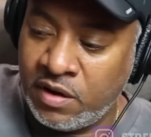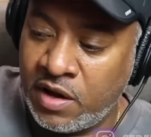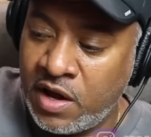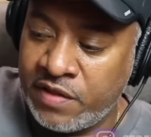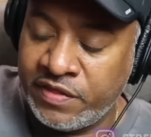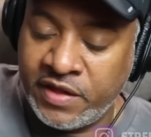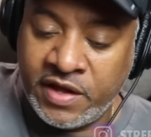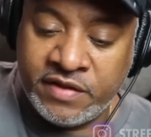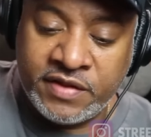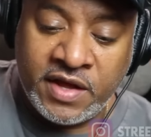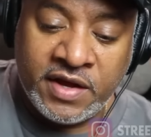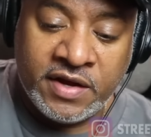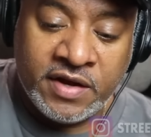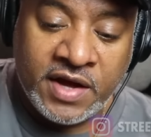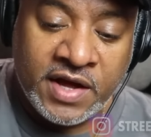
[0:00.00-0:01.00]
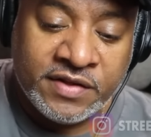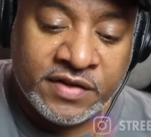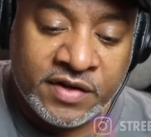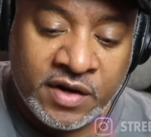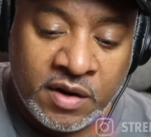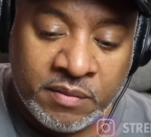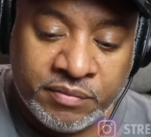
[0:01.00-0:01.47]
And then they
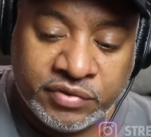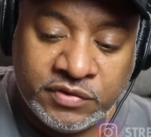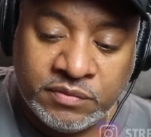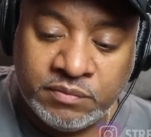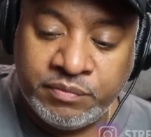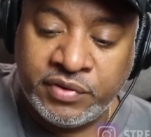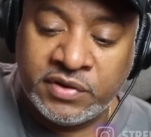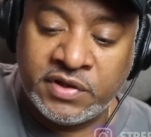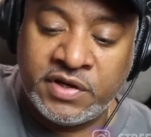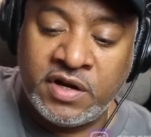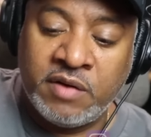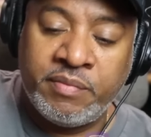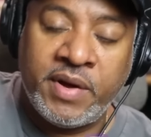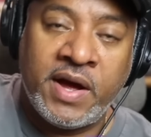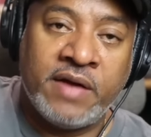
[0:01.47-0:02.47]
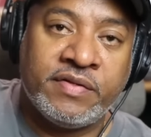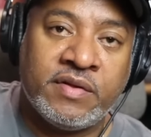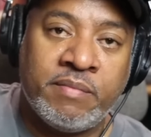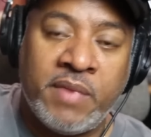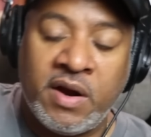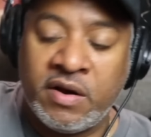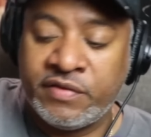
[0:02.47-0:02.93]
ended up pulling up at the
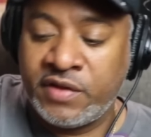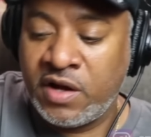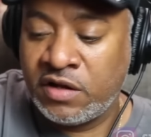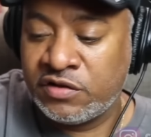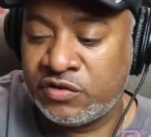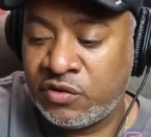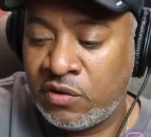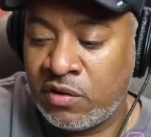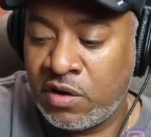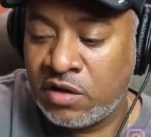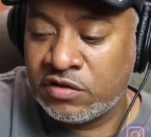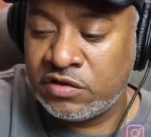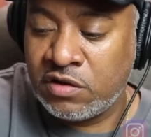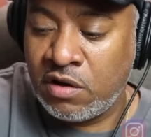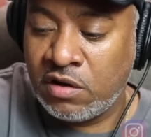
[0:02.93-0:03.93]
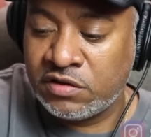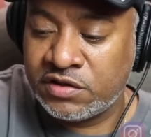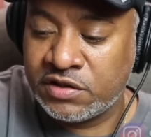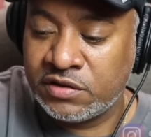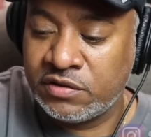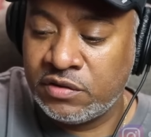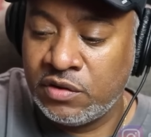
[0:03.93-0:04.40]
Marathon store on
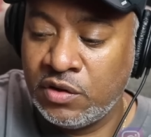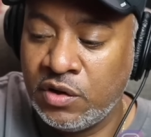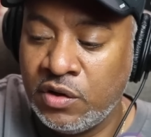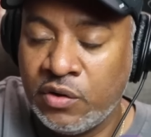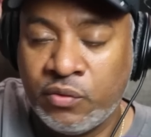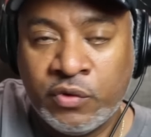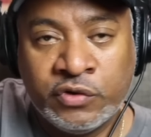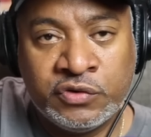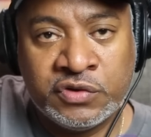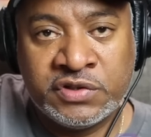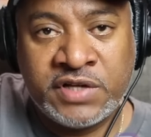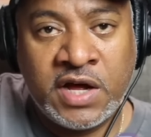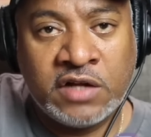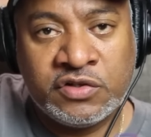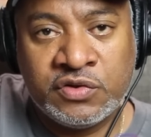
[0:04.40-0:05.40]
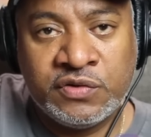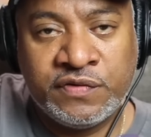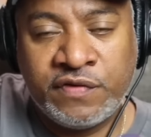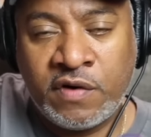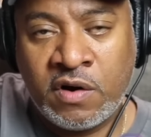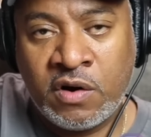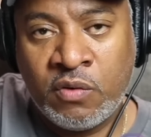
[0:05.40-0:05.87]
Slauson, which was not too
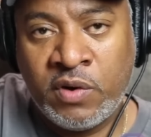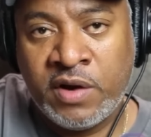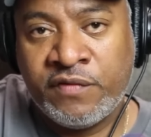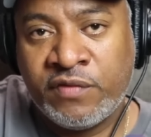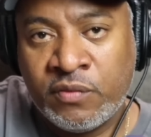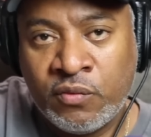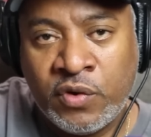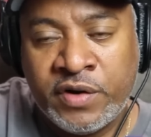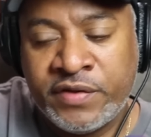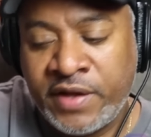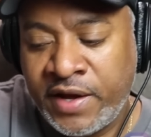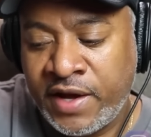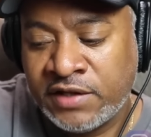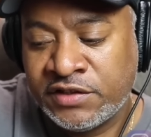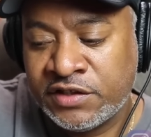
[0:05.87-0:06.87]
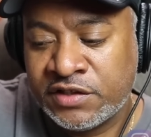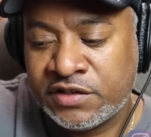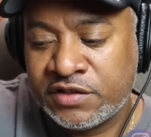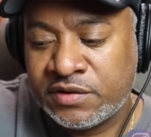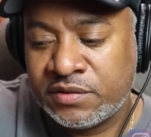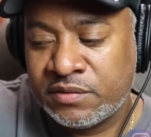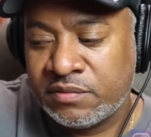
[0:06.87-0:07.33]
far away from where they had
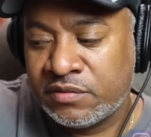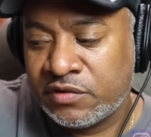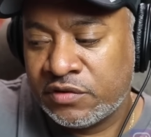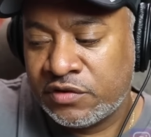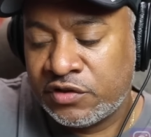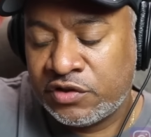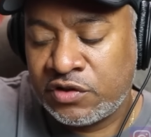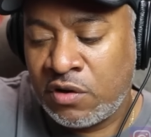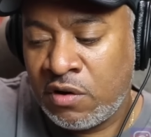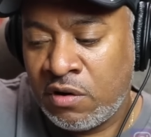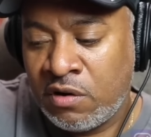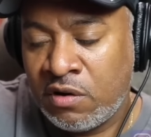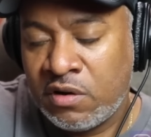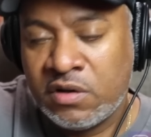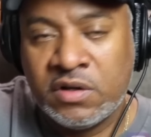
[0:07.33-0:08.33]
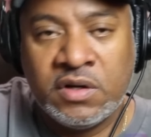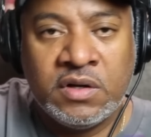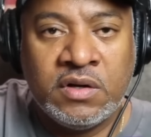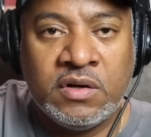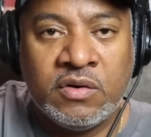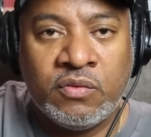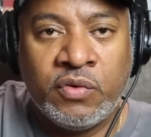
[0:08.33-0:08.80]
just saw,
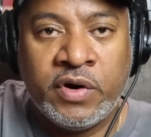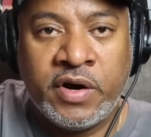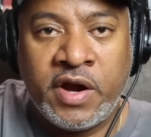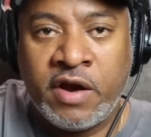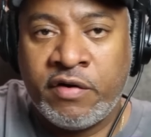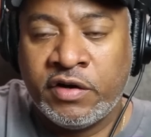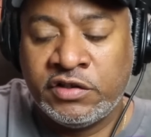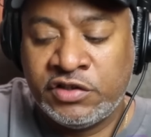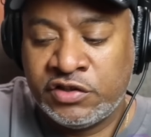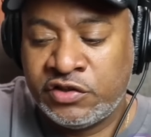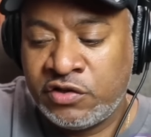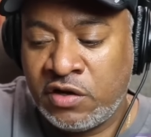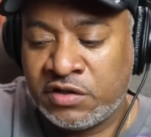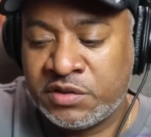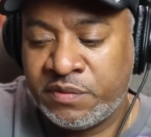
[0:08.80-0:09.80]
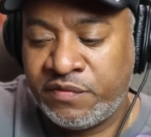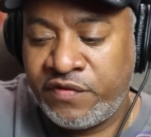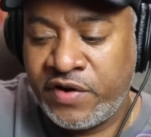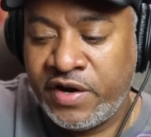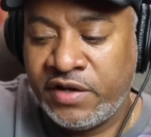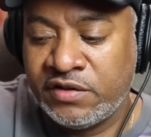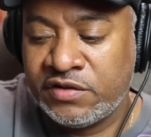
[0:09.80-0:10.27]
where Eric just saw some
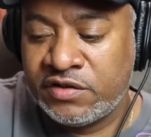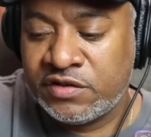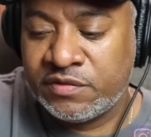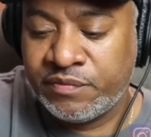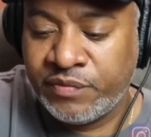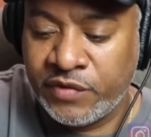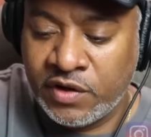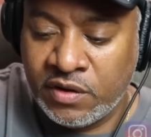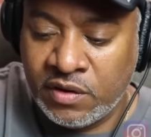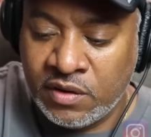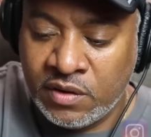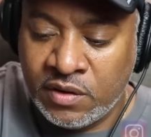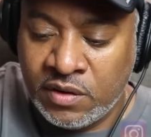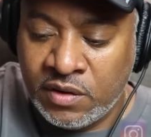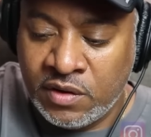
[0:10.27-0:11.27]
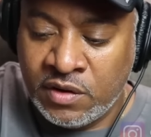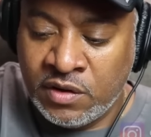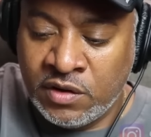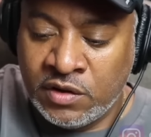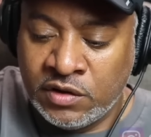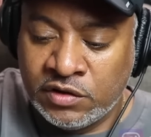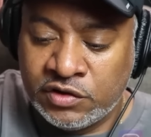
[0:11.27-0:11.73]
friends.
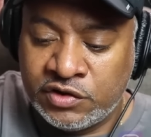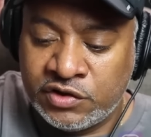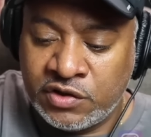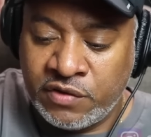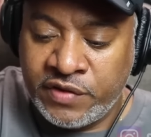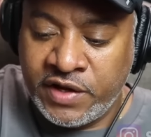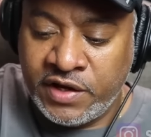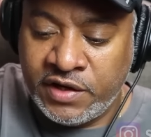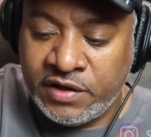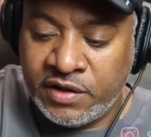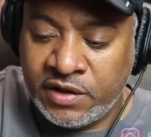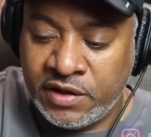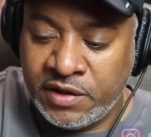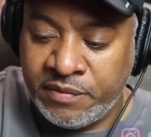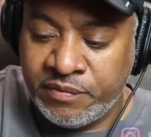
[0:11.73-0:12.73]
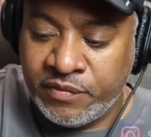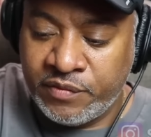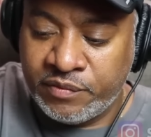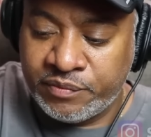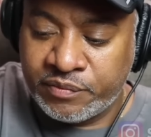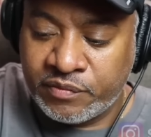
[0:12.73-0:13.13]
So then